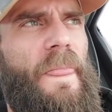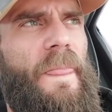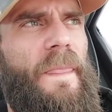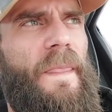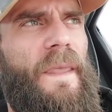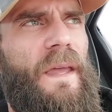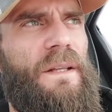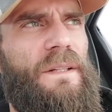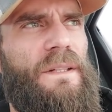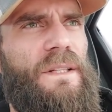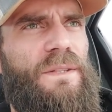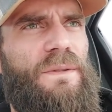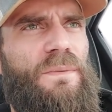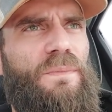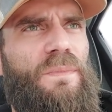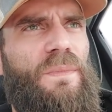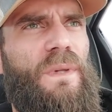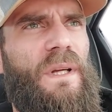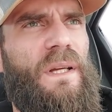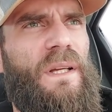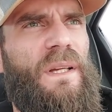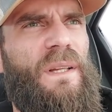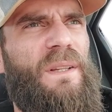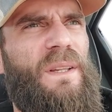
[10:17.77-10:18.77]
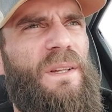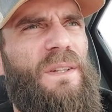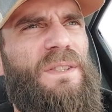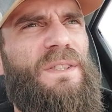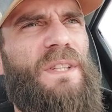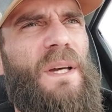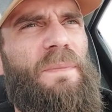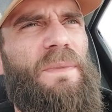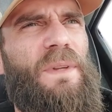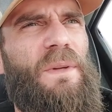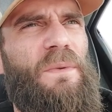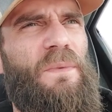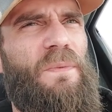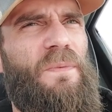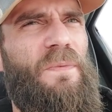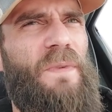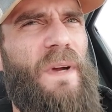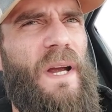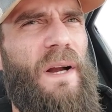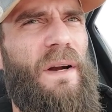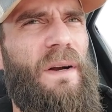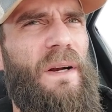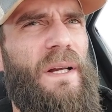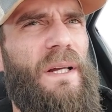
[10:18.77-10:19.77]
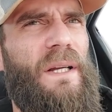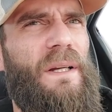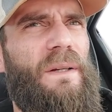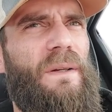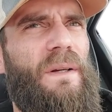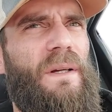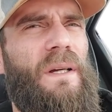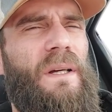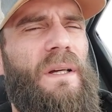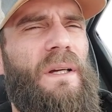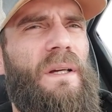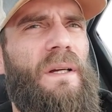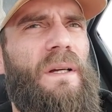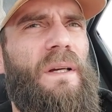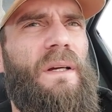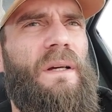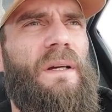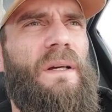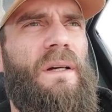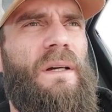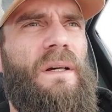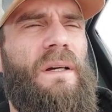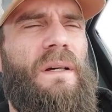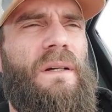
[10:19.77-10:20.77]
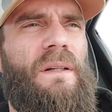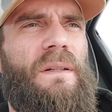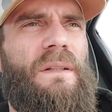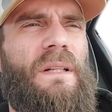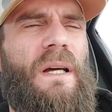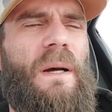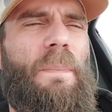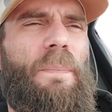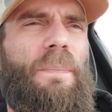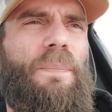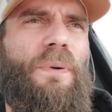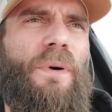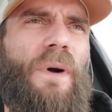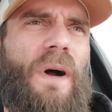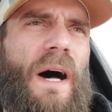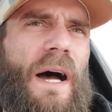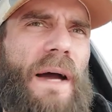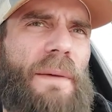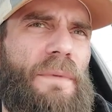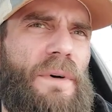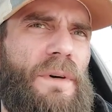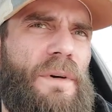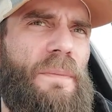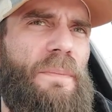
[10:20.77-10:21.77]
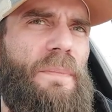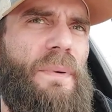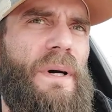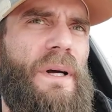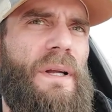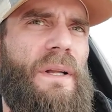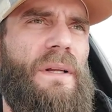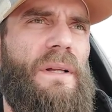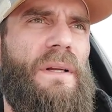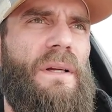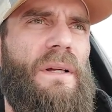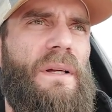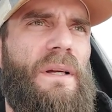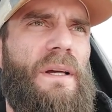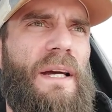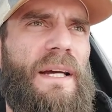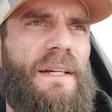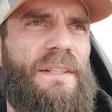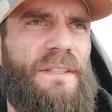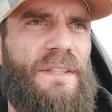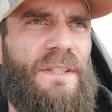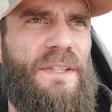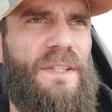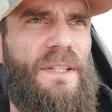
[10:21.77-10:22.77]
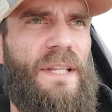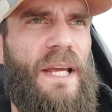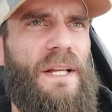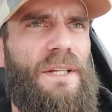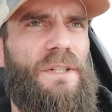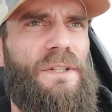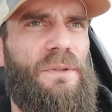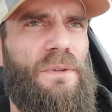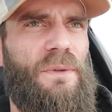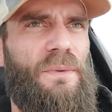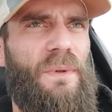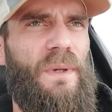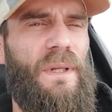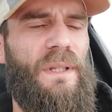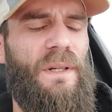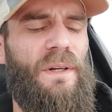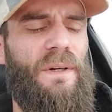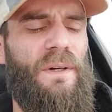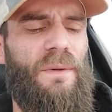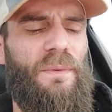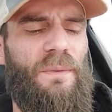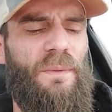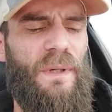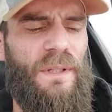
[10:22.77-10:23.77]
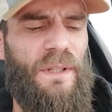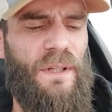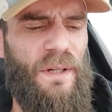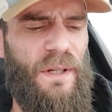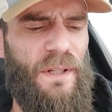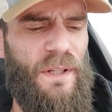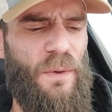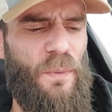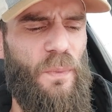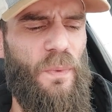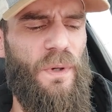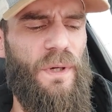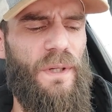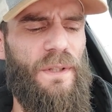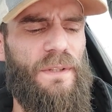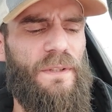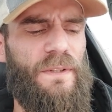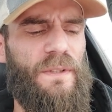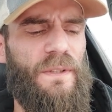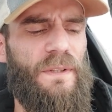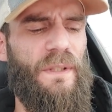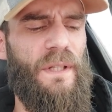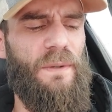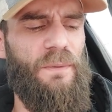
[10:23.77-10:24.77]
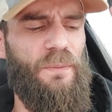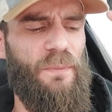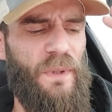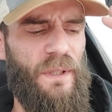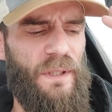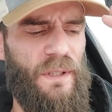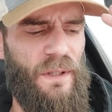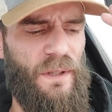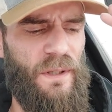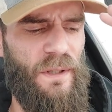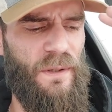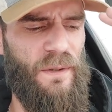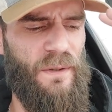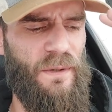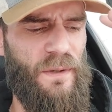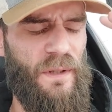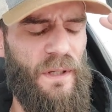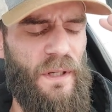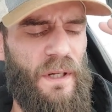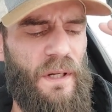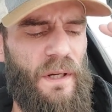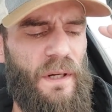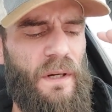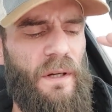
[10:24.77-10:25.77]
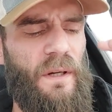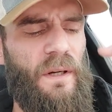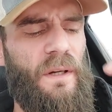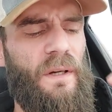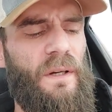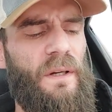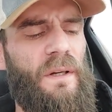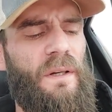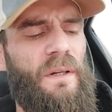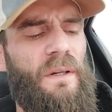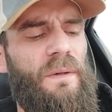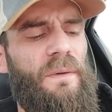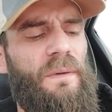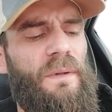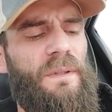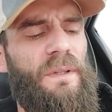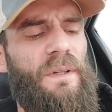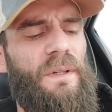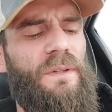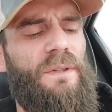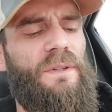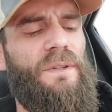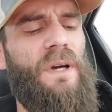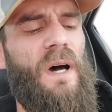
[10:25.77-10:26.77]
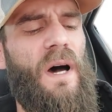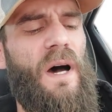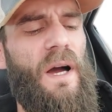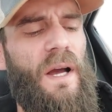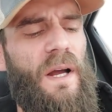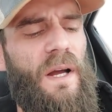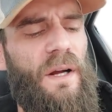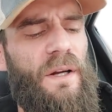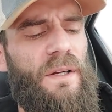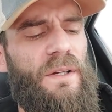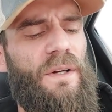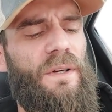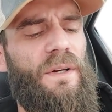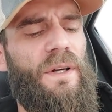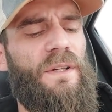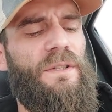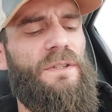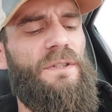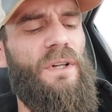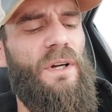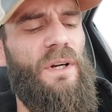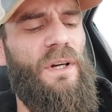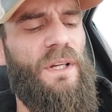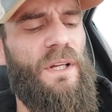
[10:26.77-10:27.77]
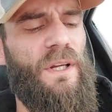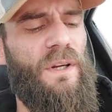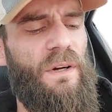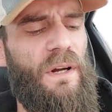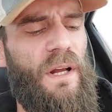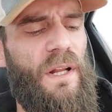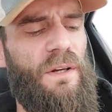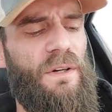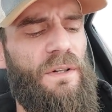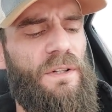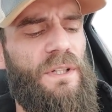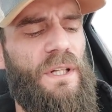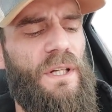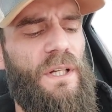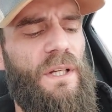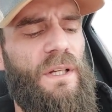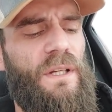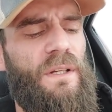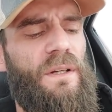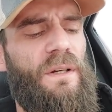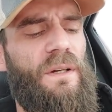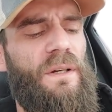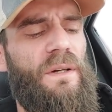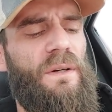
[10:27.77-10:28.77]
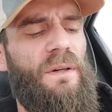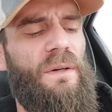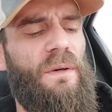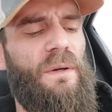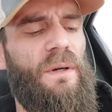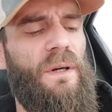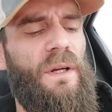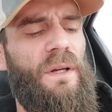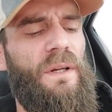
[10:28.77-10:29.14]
and just like there's something very not primal but existential when you're in the woods, and when you're tired, you're exerting your energy, you're